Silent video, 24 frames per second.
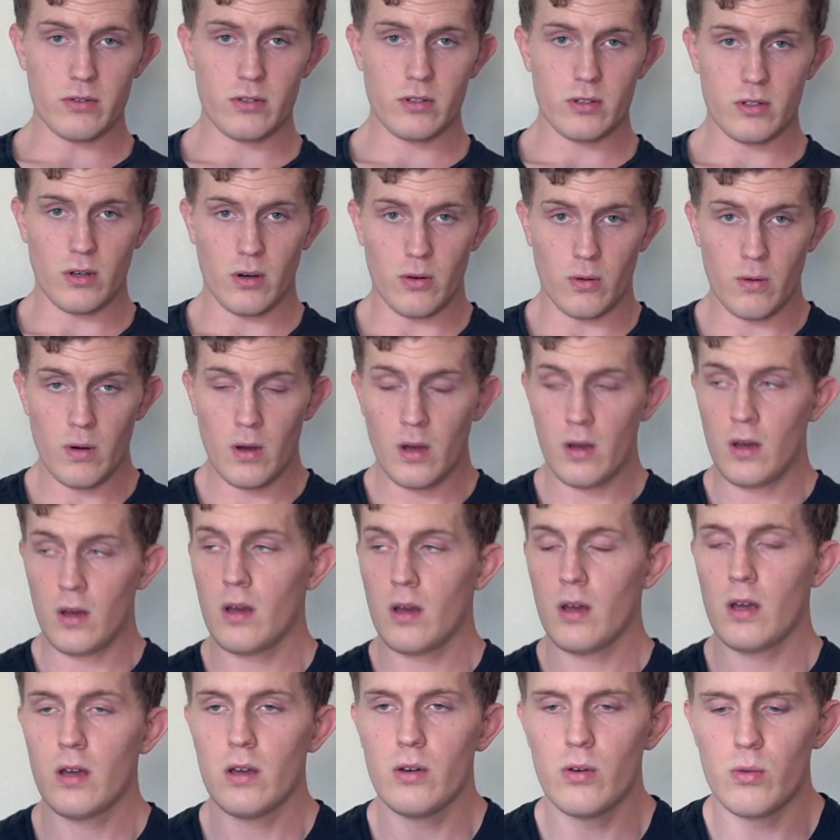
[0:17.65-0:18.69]
So
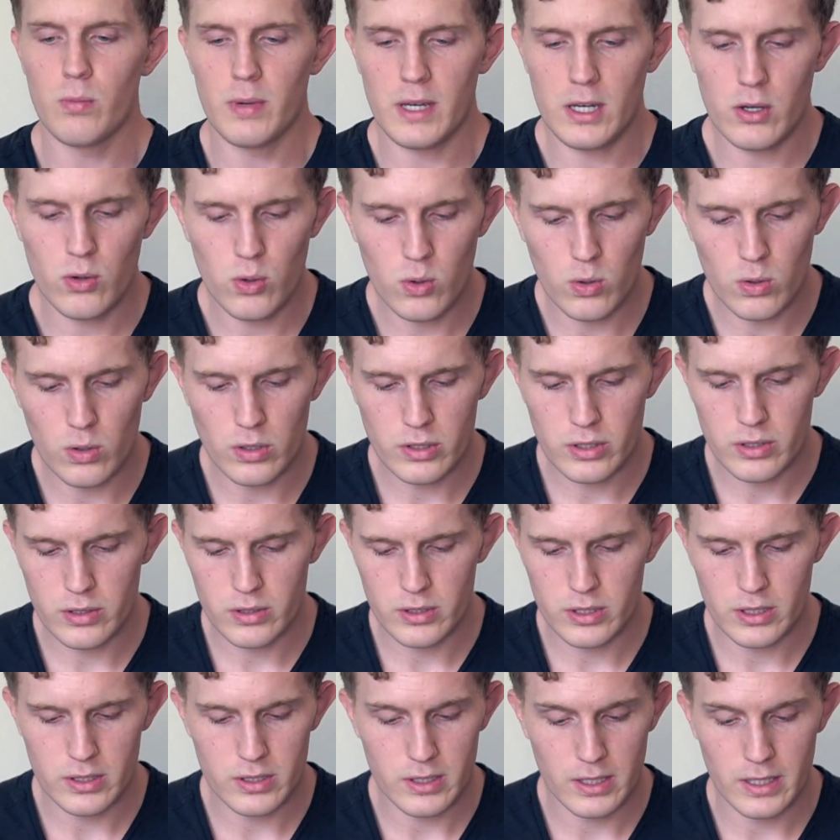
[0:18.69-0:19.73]
it would be cool to
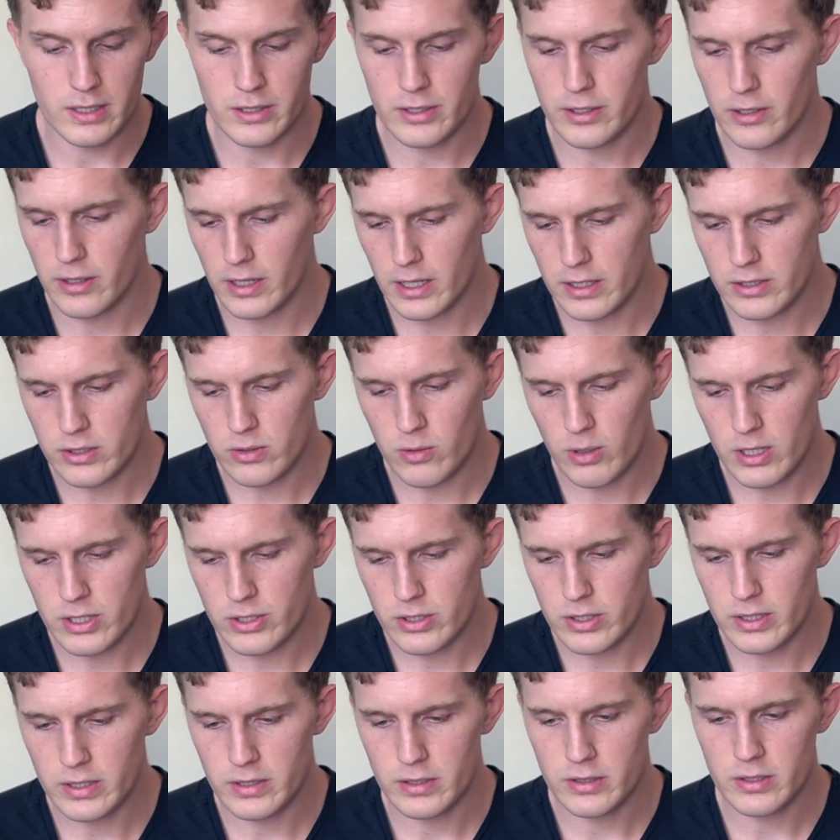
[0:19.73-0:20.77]
just answer your guys'
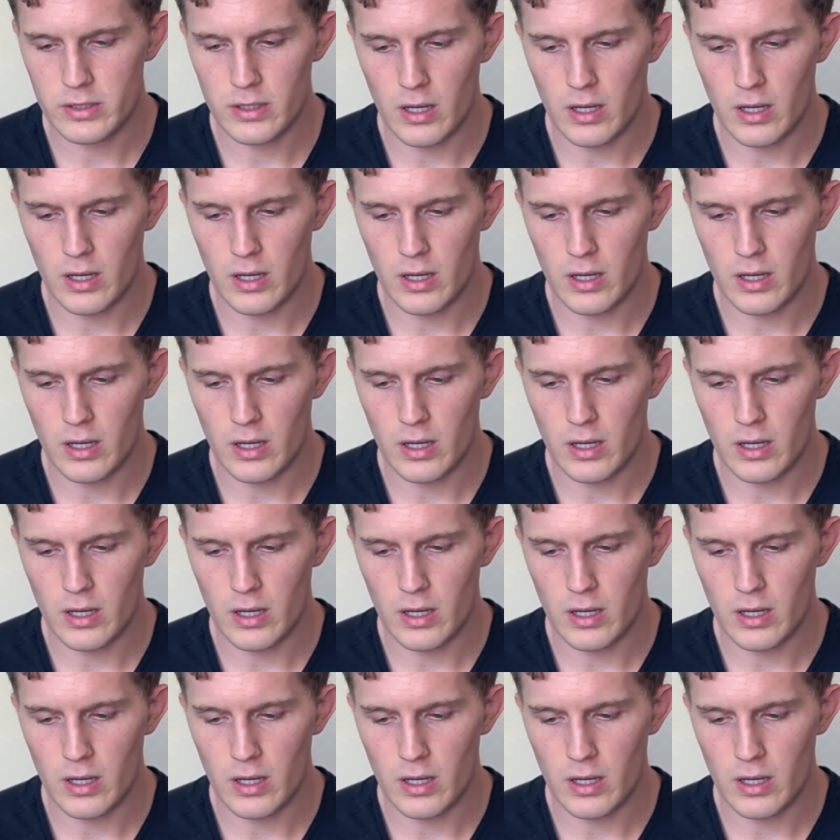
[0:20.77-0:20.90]
questions,